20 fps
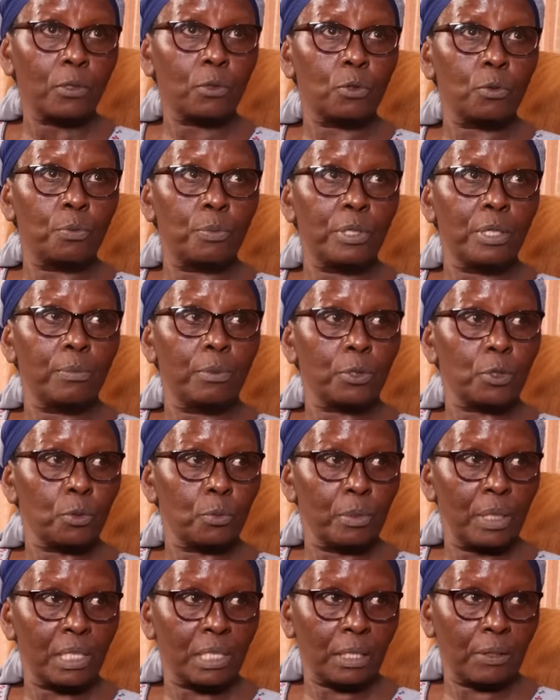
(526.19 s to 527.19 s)
to be able to
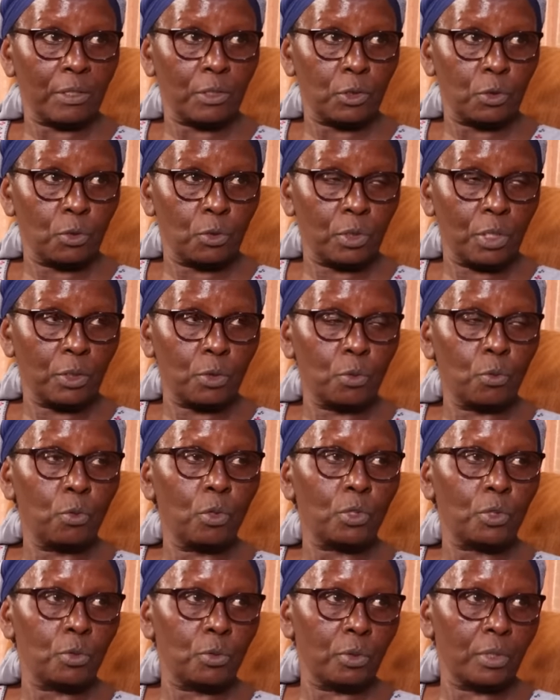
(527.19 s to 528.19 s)
mentor our children to
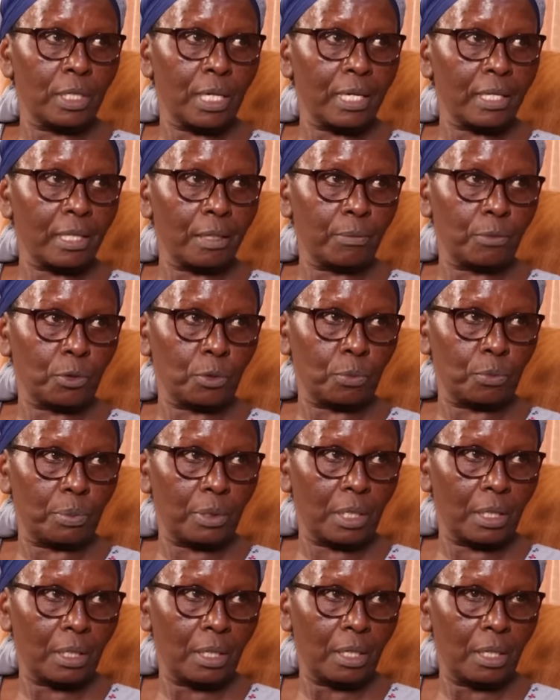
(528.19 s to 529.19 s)
what you'd like them to be.